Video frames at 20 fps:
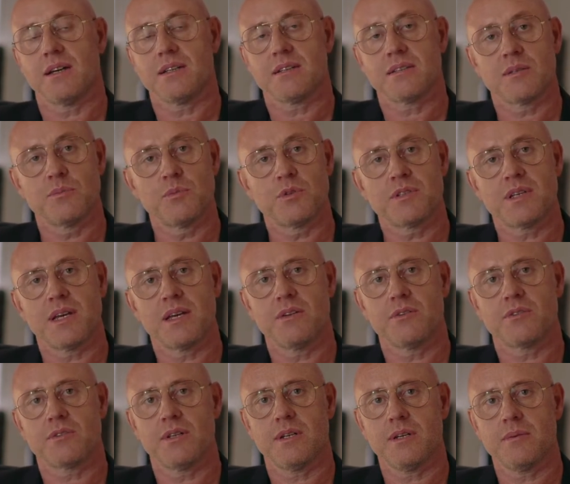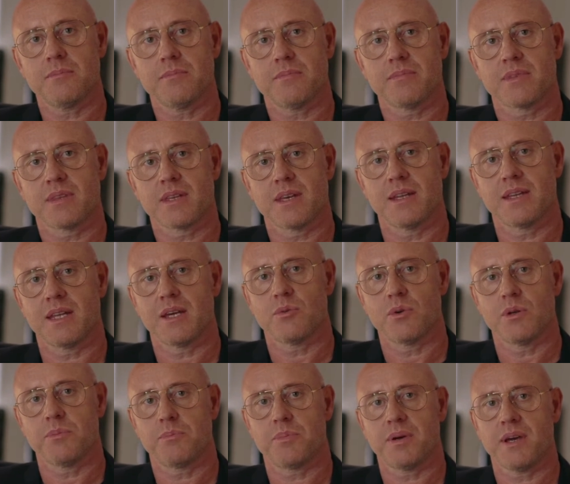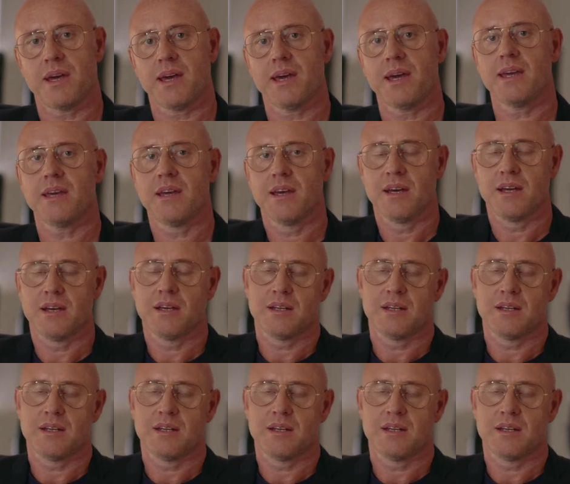simultaneously, and they will pay